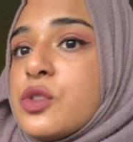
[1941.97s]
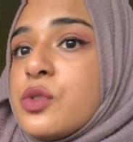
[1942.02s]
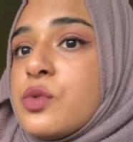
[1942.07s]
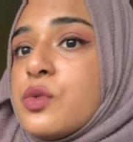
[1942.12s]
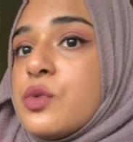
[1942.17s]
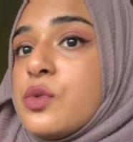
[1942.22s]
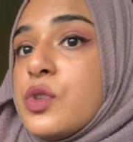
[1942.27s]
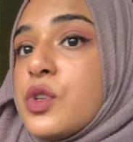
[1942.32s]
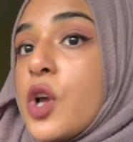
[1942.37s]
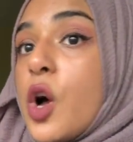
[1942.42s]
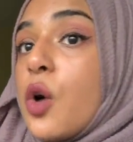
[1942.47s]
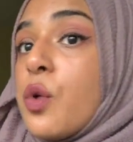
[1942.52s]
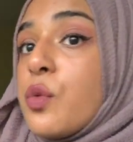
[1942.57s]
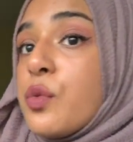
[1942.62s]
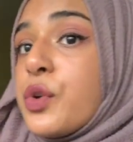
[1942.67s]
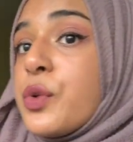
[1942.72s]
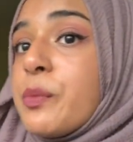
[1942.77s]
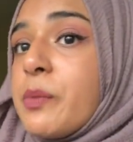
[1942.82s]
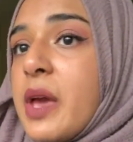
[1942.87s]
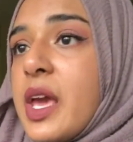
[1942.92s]
to no
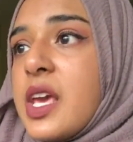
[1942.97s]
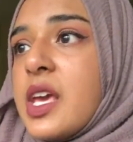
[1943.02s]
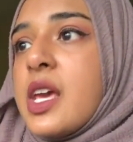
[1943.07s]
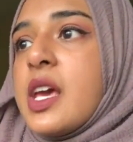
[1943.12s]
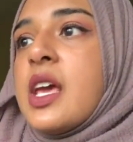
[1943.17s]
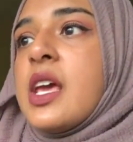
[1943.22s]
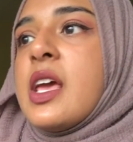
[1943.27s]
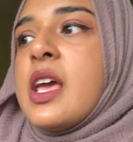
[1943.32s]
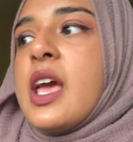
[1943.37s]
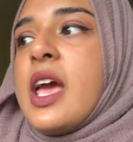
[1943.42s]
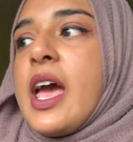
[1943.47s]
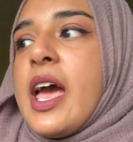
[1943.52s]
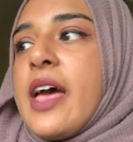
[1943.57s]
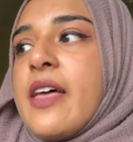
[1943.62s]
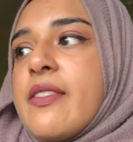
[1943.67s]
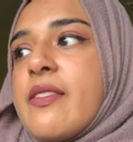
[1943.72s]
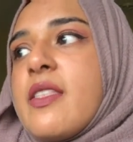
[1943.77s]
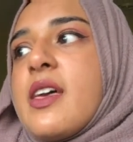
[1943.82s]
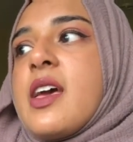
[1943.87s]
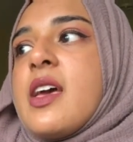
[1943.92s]
roommate,
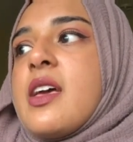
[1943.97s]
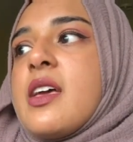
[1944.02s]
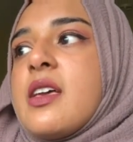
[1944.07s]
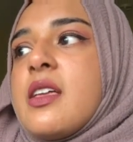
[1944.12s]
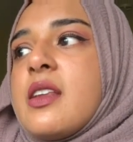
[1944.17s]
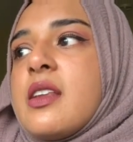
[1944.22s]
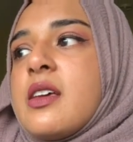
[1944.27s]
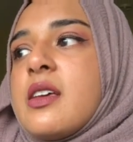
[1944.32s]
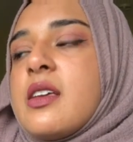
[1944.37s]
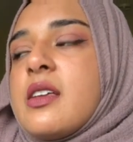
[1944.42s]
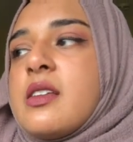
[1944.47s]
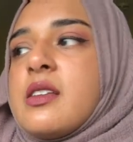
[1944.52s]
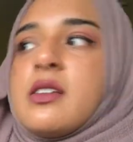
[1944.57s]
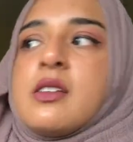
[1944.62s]
and then